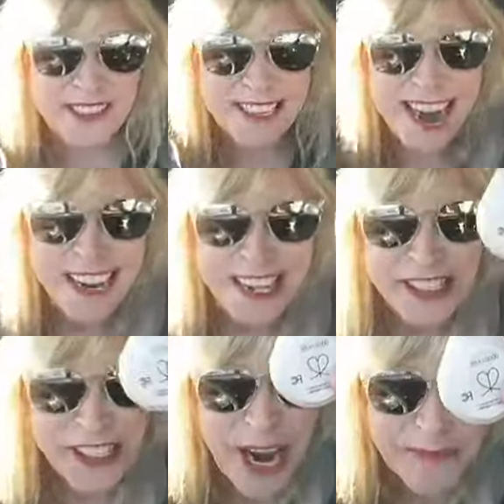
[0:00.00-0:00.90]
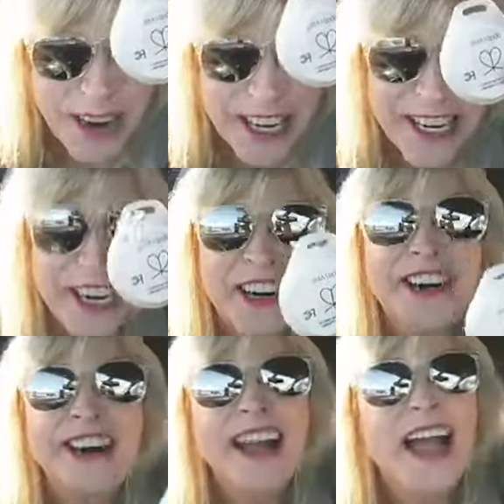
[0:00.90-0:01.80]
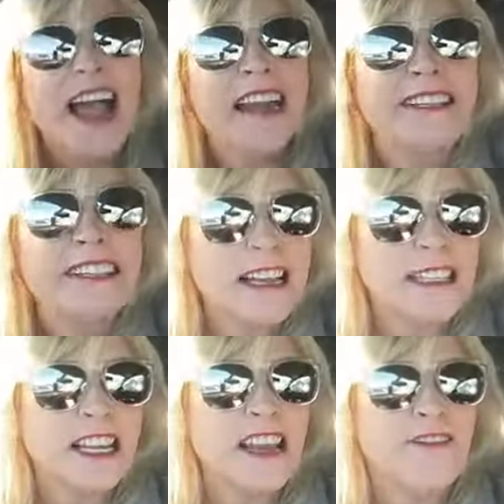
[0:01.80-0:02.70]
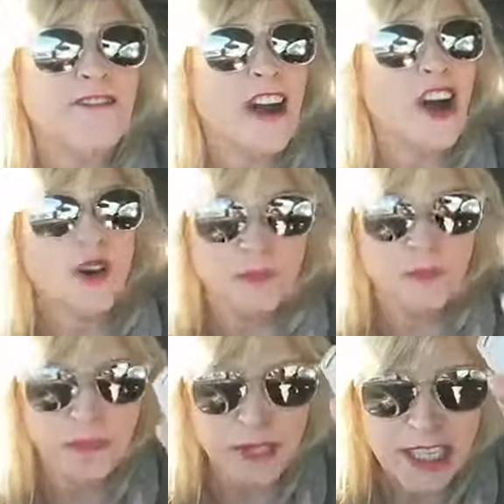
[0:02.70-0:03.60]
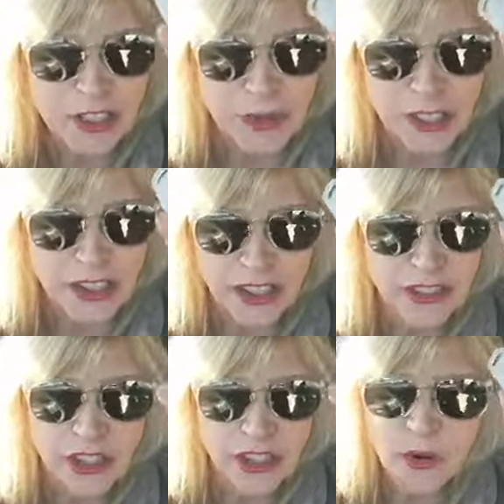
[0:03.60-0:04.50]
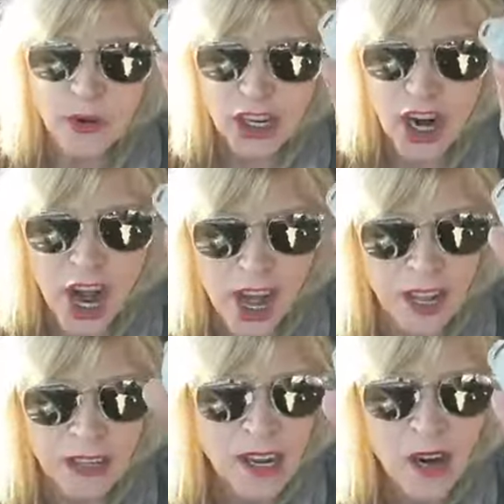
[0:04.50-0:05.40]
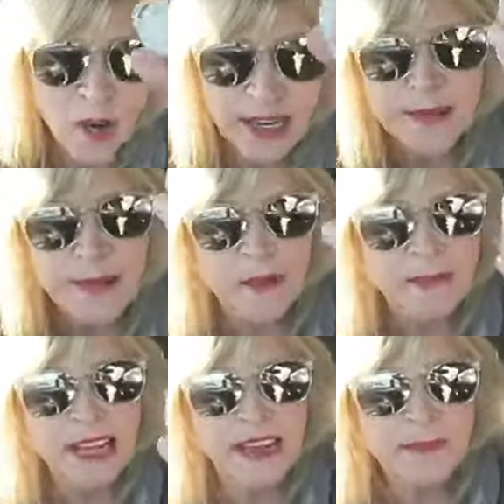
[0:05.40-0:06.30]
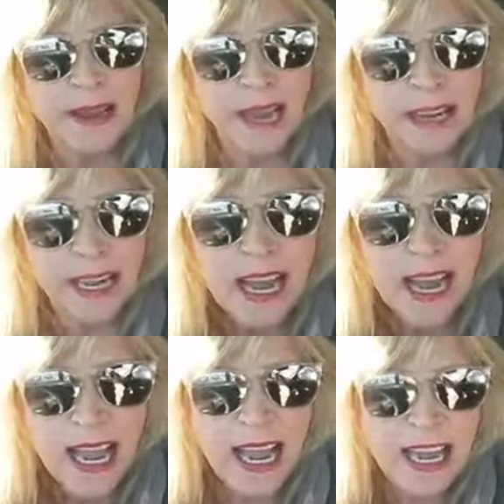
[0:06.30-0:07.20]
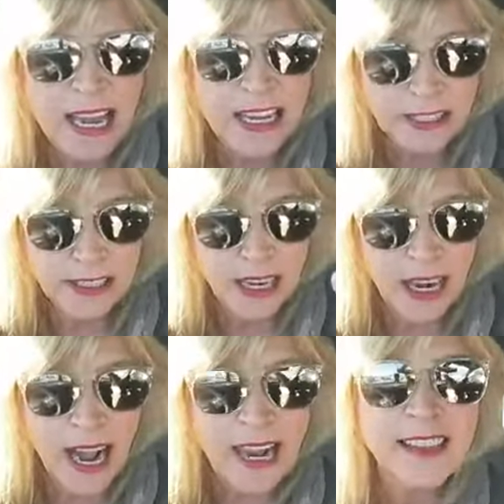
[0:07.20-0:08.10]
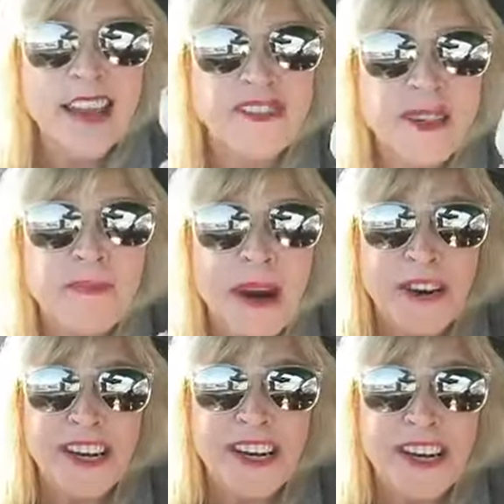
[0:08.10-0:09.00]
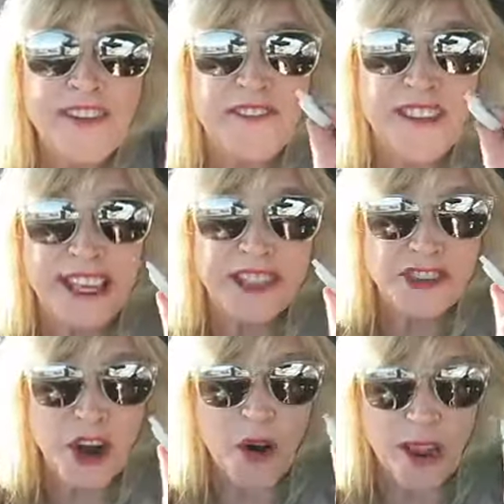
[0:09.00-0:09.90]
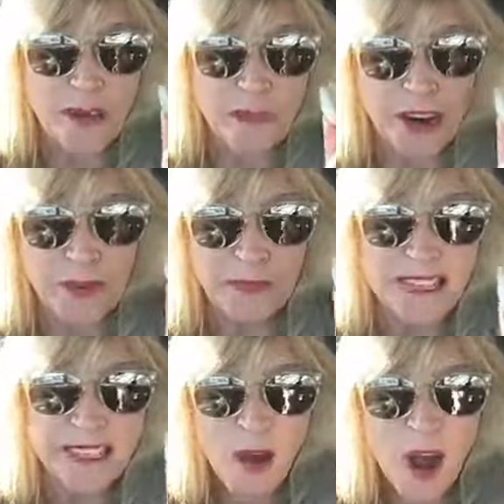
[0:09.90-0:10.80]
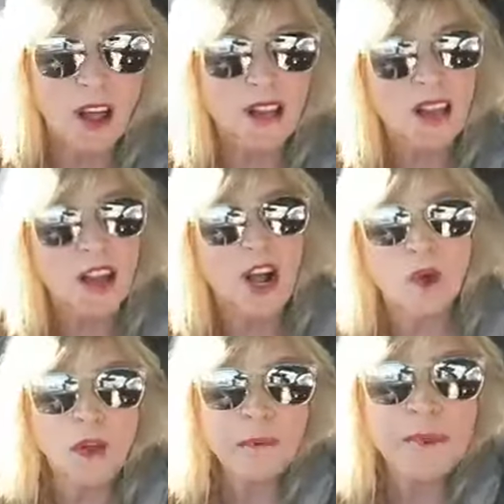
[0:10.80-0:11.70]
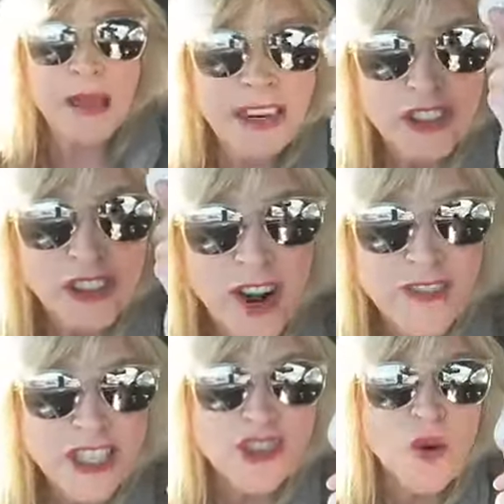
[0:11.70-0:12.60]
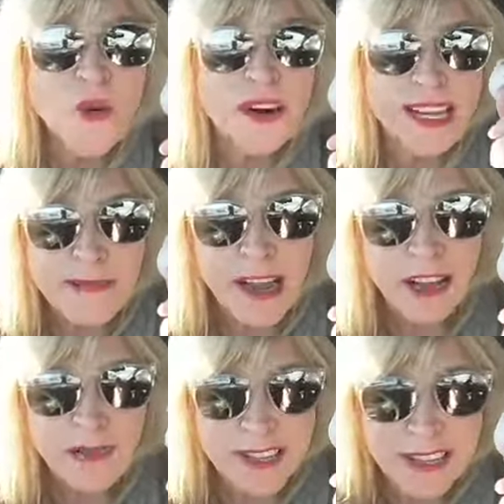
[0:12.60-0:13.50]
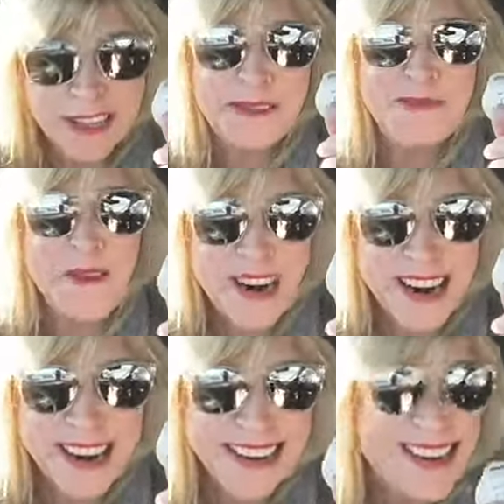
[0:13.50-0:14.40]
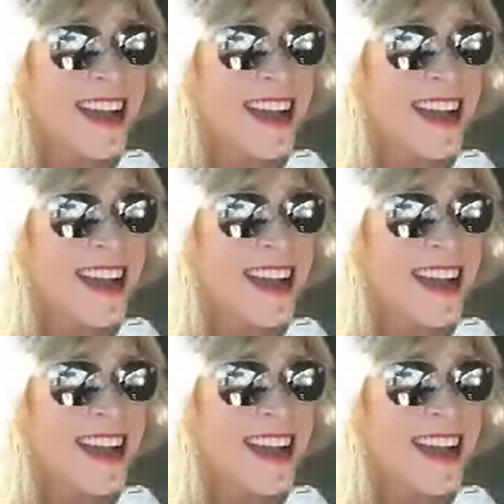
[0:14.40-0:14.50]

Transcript: tiny gem right here, and it says, if found, please return to or call or email me on the back. And I had left it buried in the fake snow at Marketplace Mall. Well, a manager of a store emailed me this morning